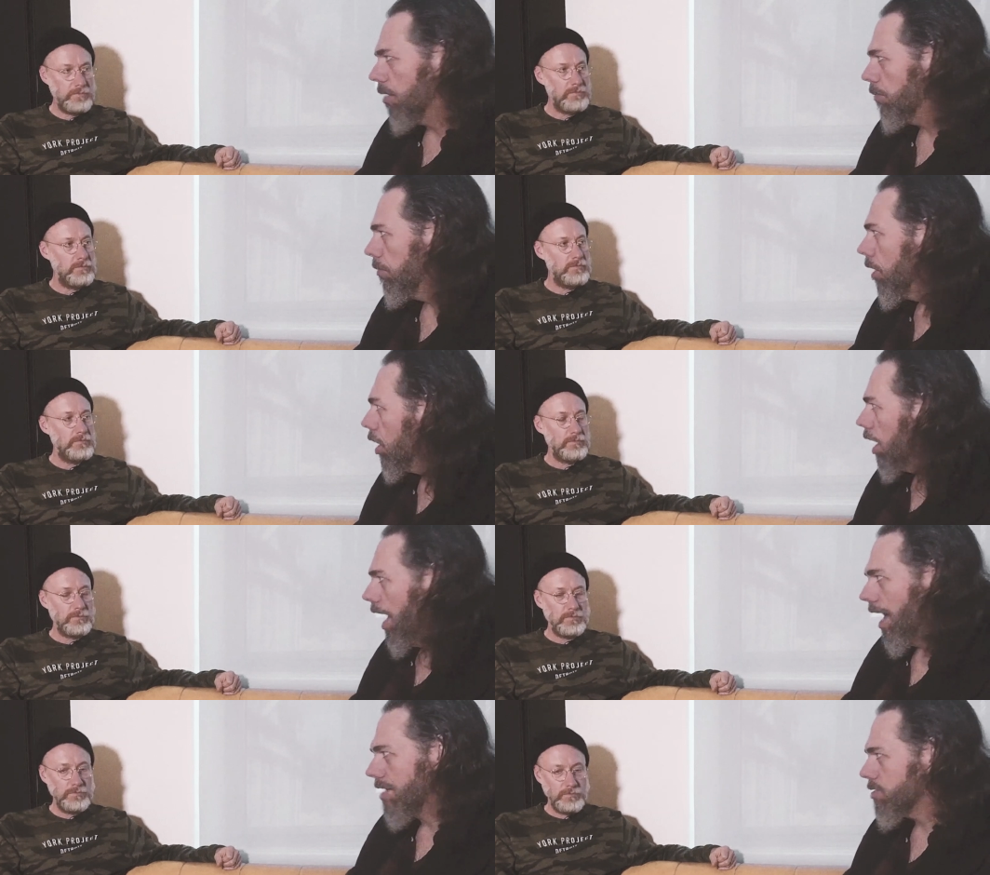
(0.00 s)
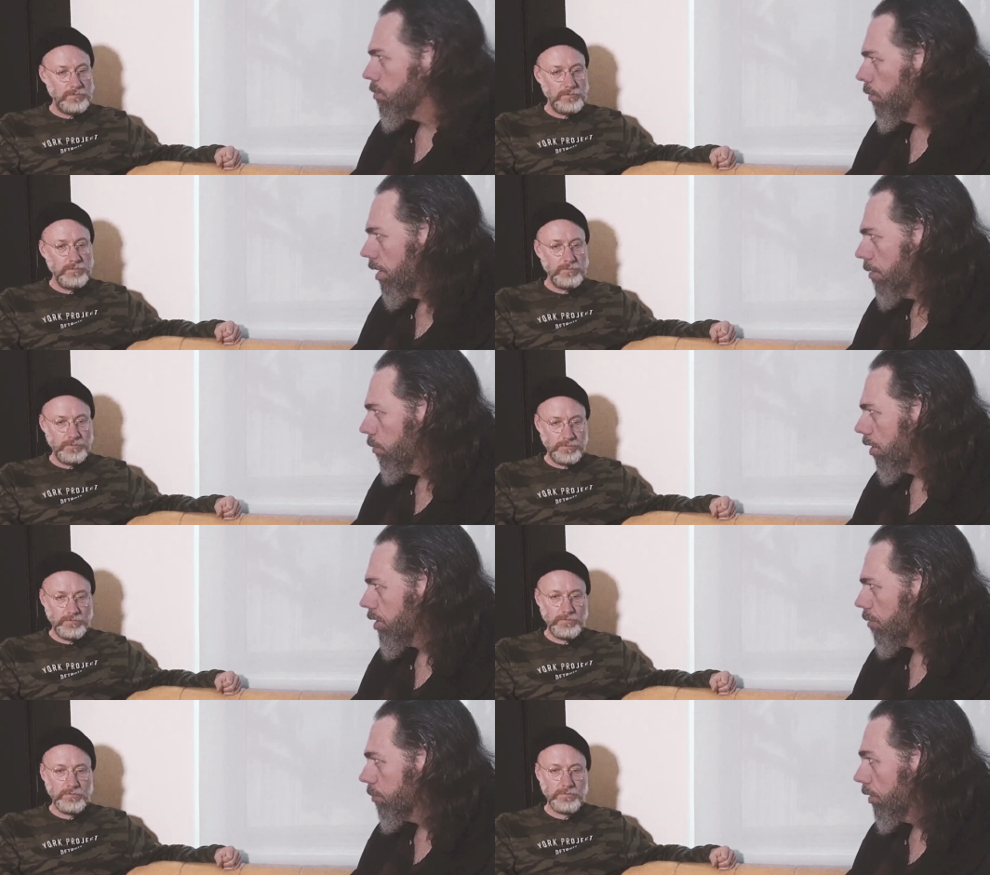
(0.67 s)
Speaker 1: them as in
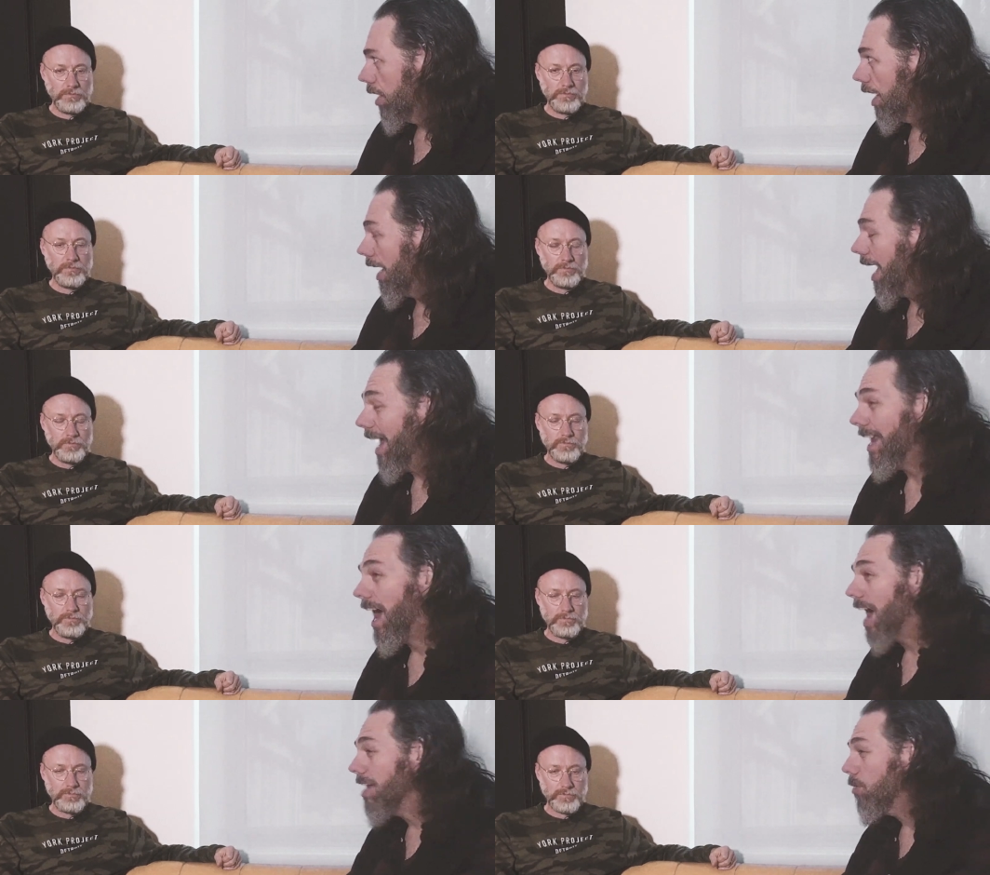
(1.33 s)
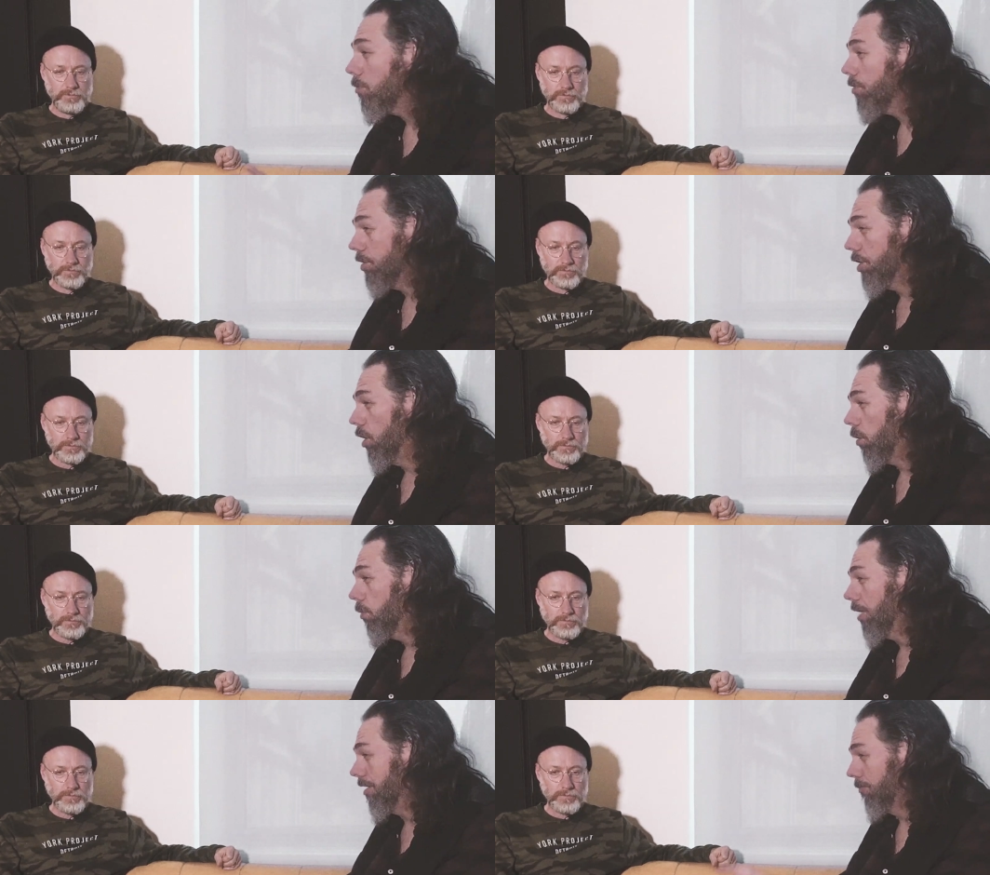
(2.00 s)
what you're playing and i don't
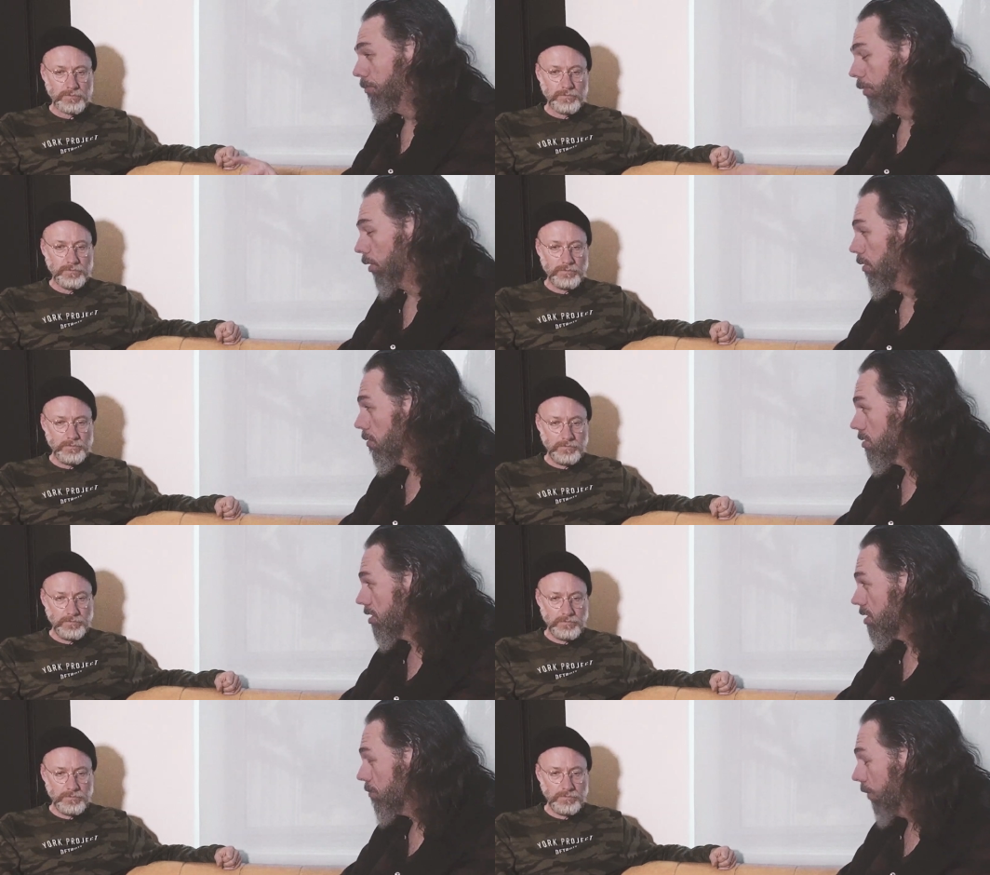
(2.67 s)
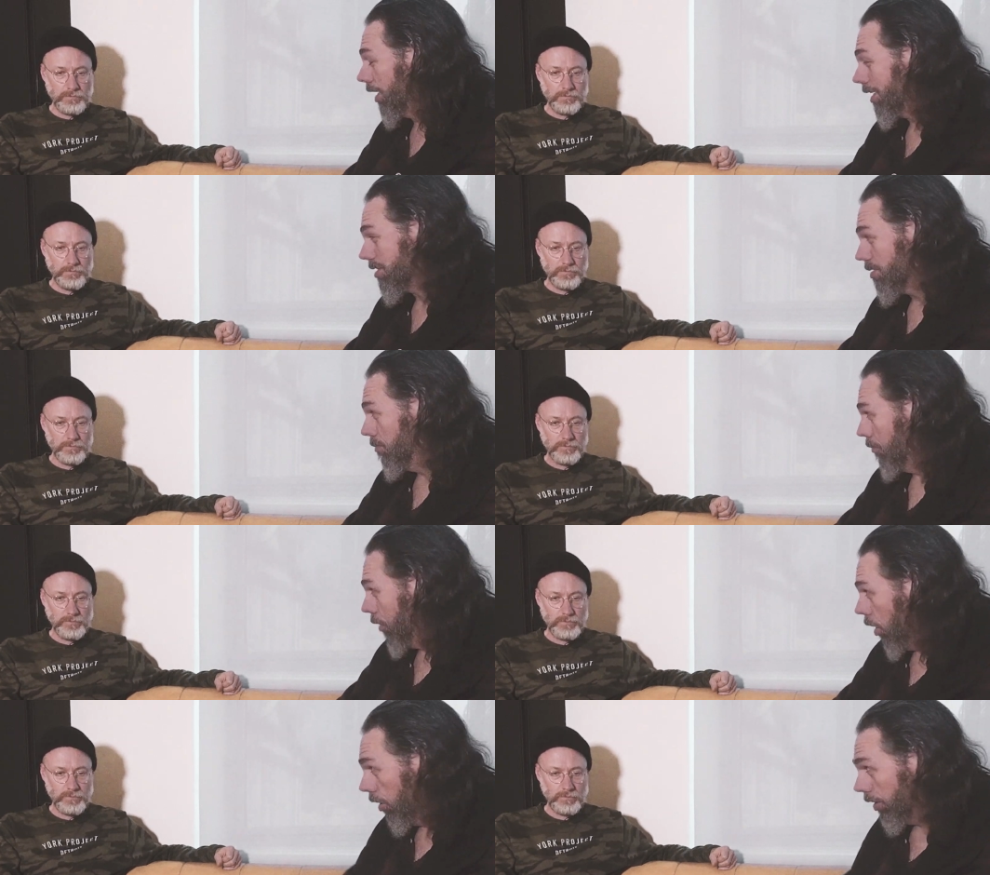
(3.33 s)
know if Burrows is playing
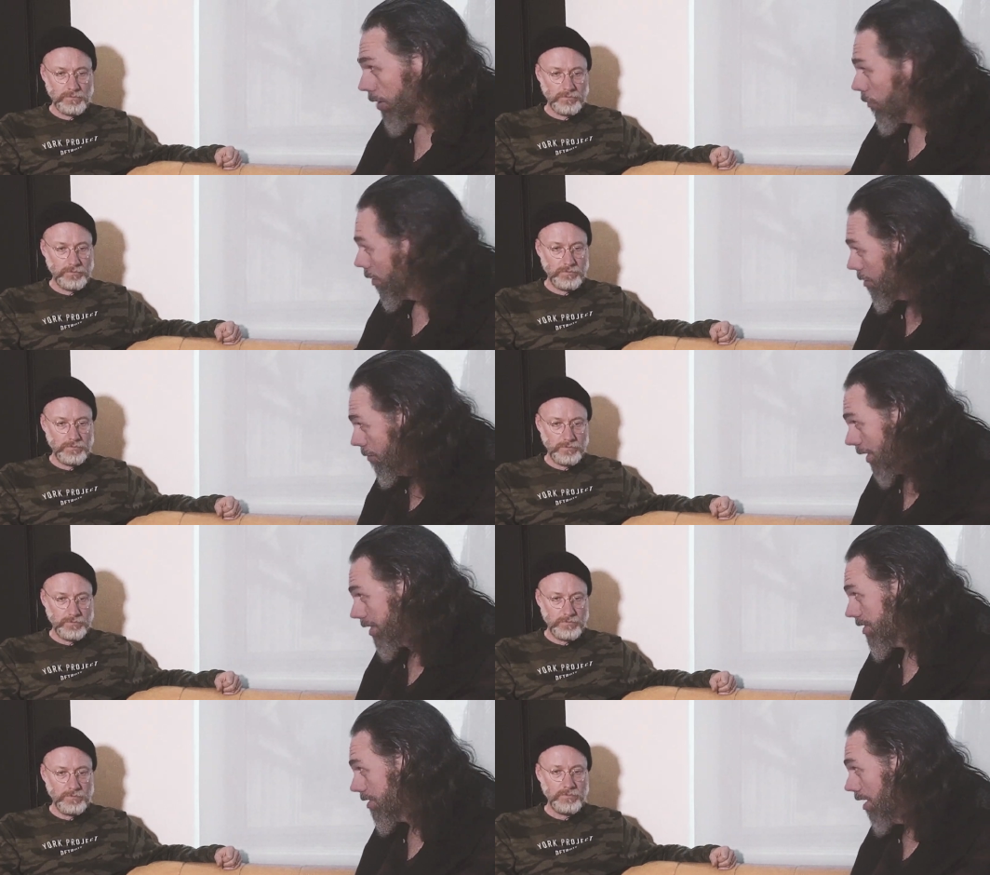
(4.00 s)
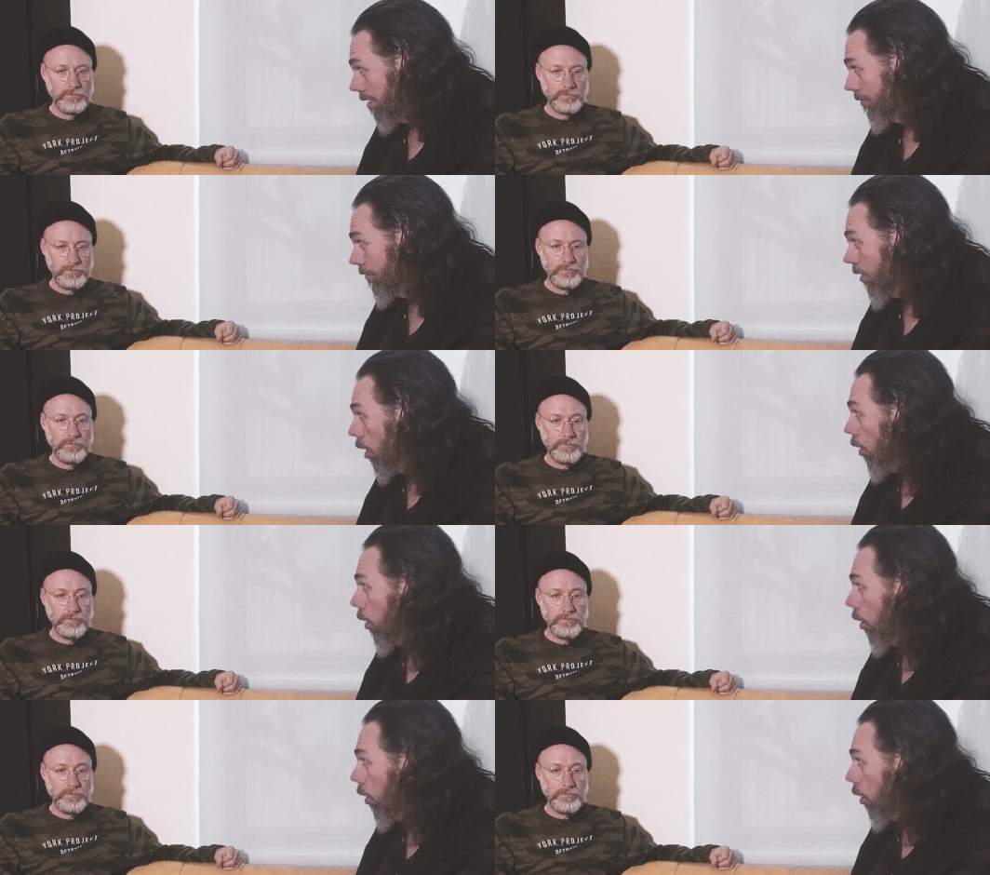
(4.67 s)
some polyrhythmic stuff